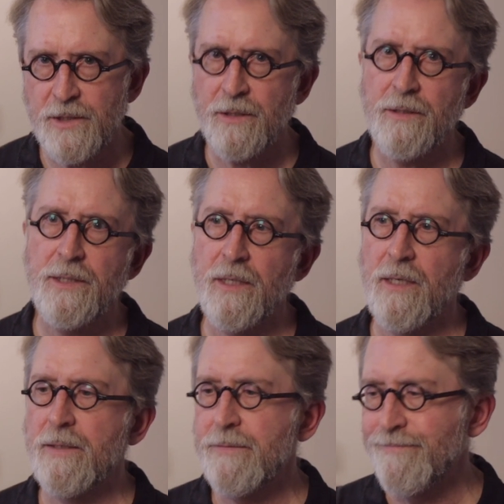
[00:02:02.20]
turn it
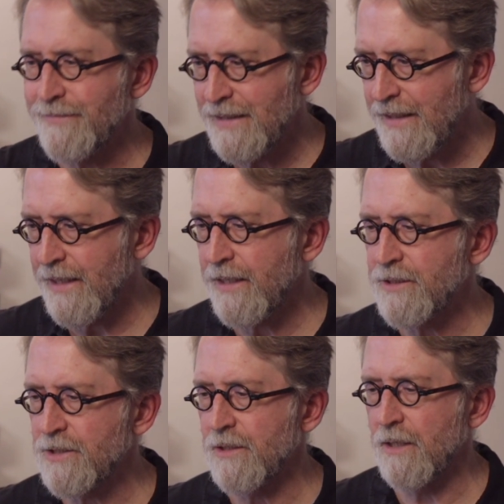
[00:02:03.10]
on, get it
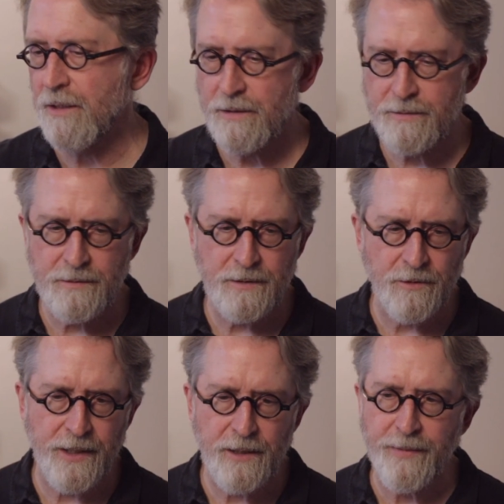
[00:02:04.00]
started,
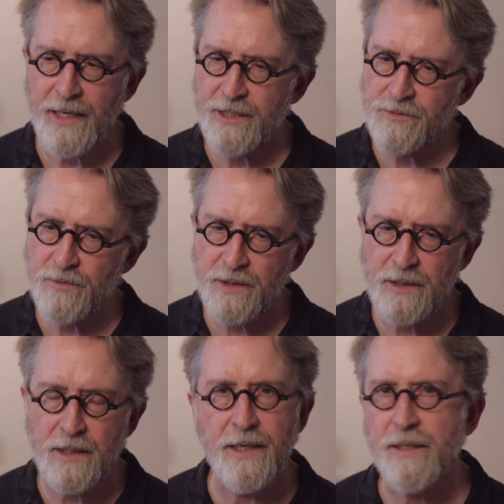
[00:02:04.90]
create a password,
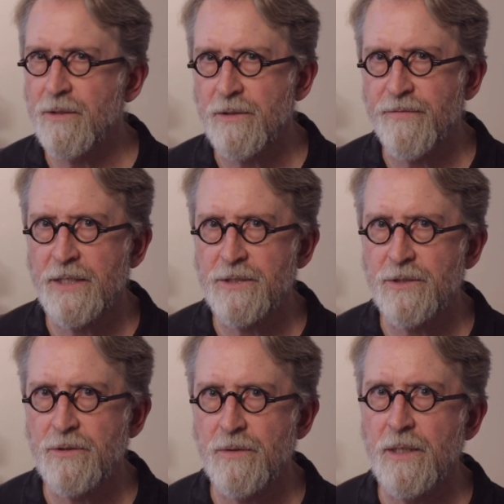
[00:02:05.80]
and connect their devices
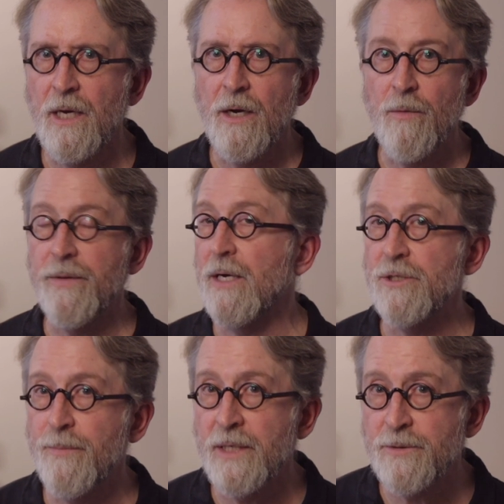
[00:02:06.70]
to it
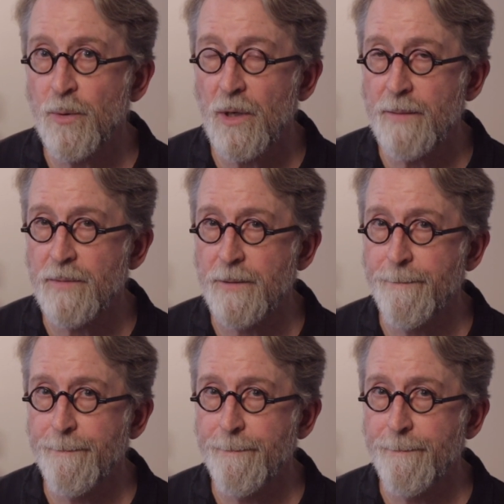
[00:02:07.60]
without much problem.